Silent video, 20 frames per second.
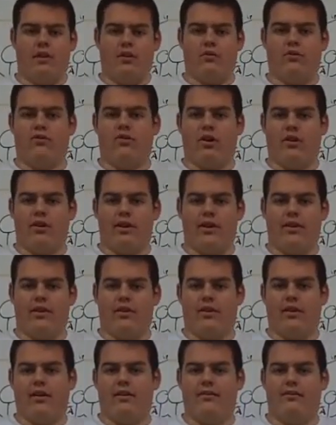start yelling
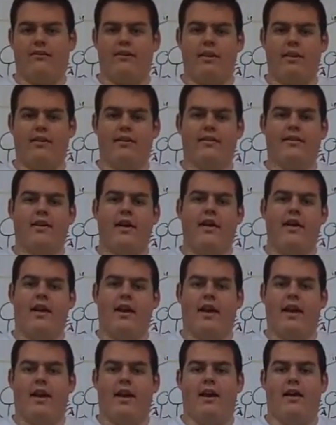or get in fights
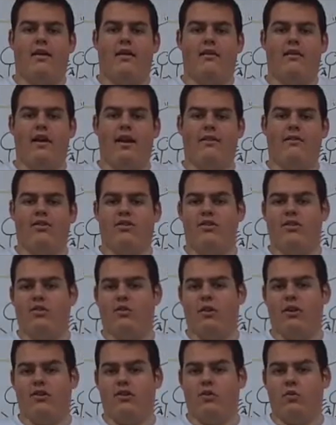and have a
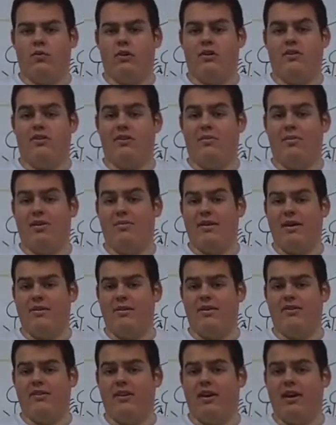situation where somebody maybe
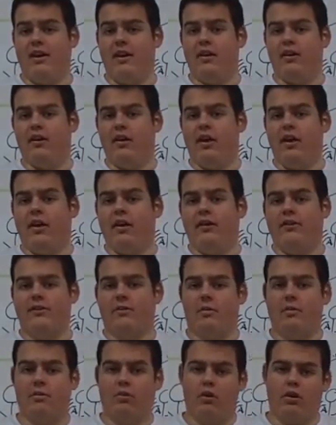doesn't hear
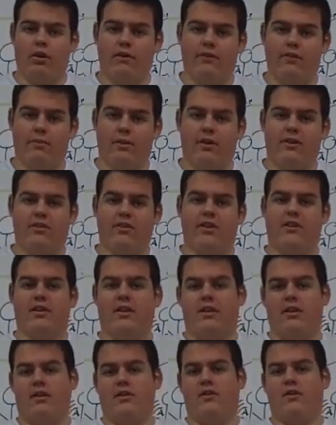some important information that they
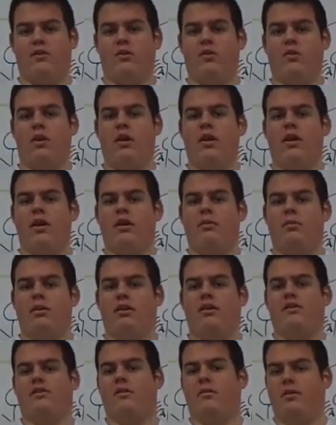need to
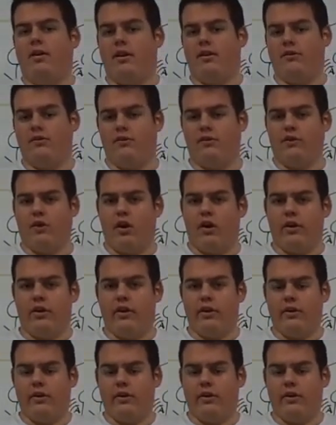because somebody else was talking.